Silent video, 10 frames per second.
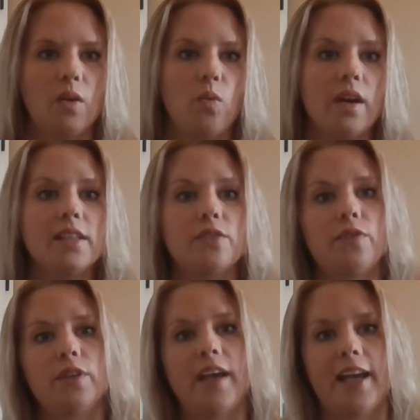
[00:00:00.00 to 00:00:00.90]
Wanting to
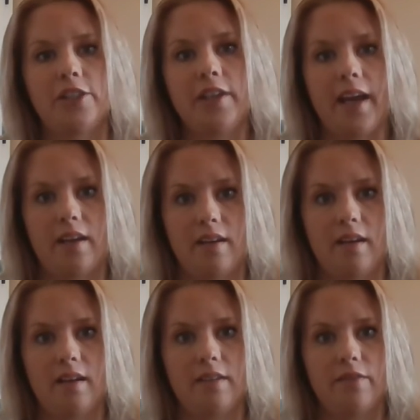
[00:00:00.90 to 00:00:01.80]
fully educate
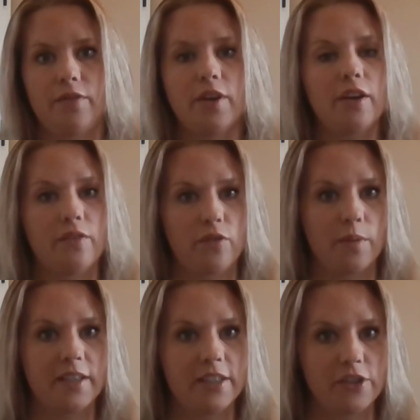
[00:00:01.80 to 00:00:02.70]
her for her
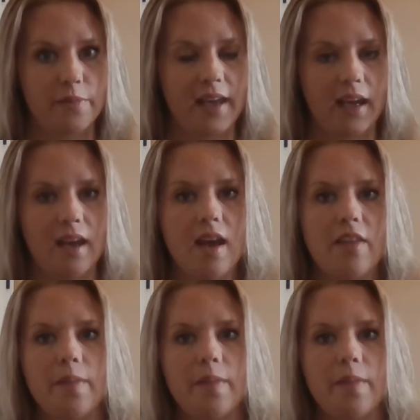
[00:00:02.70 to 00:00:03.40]
informed decision-making,